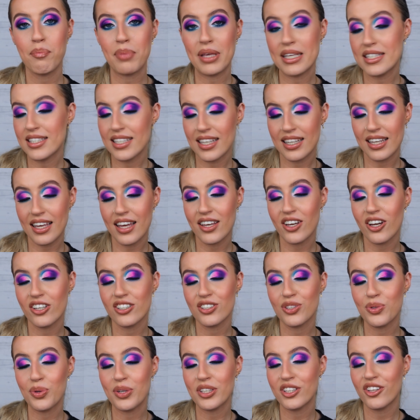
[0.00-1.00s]
Basically, I got
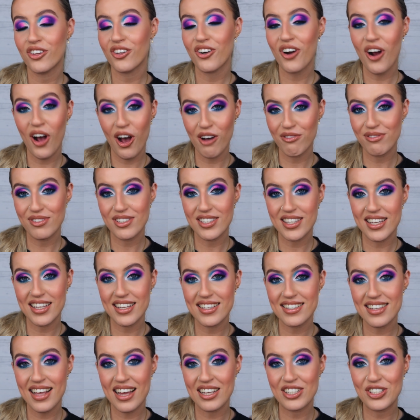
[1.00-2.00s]
to go into their
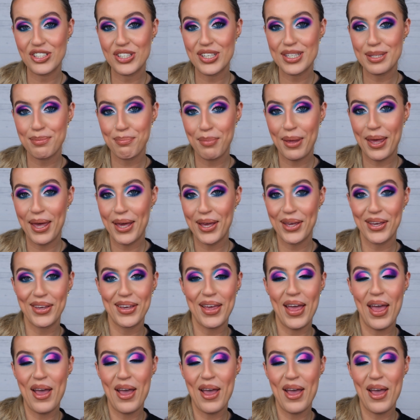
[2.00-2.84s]
offices and just pick